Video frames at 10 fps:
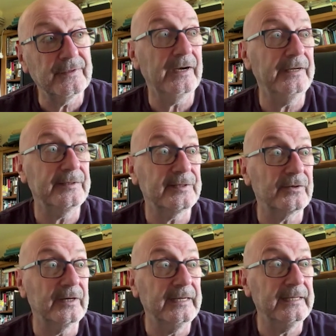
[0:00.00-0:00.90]
Dire
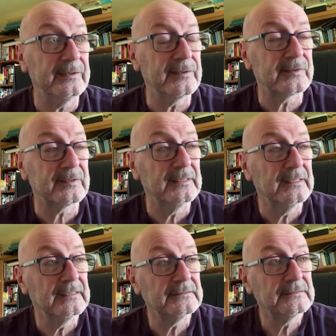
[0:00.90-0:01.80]
Straits,
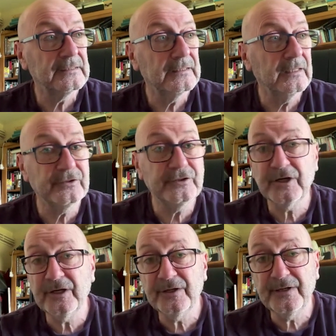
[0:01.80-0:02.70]

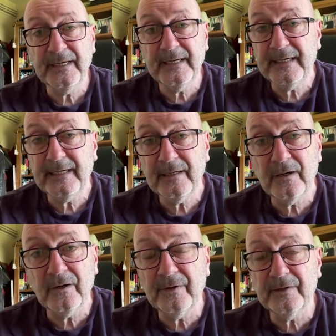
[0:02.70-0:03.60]
Journey,
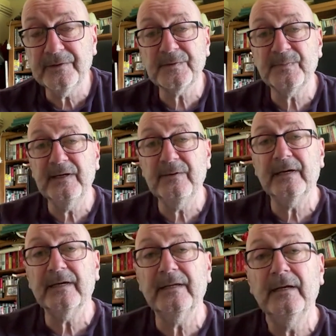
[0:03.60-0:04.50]
REO
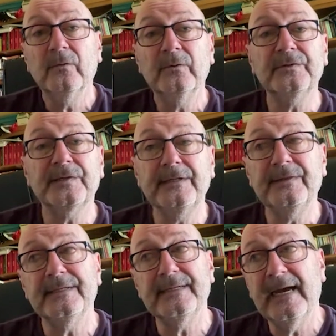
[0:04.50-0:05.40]
Speedwagon. We also did
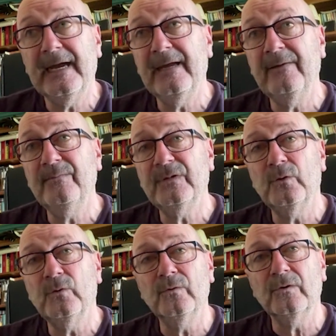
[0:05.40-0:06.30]
The Damned,
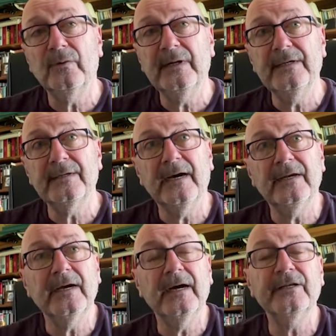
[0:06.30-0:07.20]
Hawkwind,
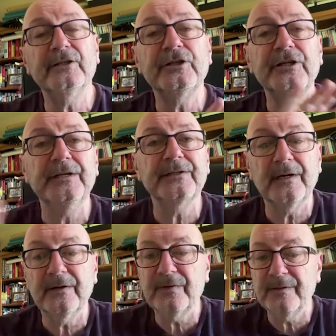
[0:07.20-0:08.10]
and a shit ton
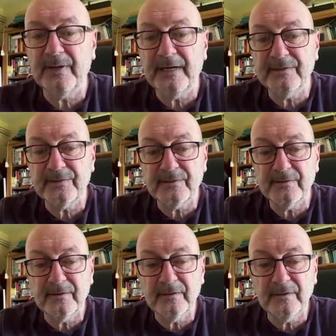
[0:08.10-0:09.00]
of other bands
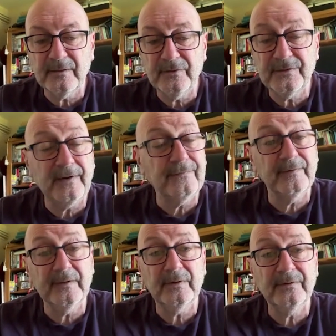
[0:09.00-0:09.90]
you
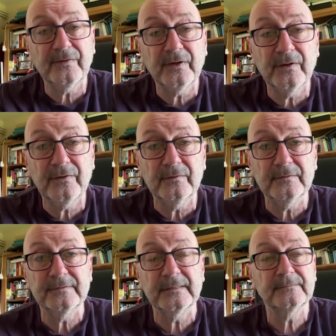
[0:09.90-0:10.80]
definitely won't have heard of.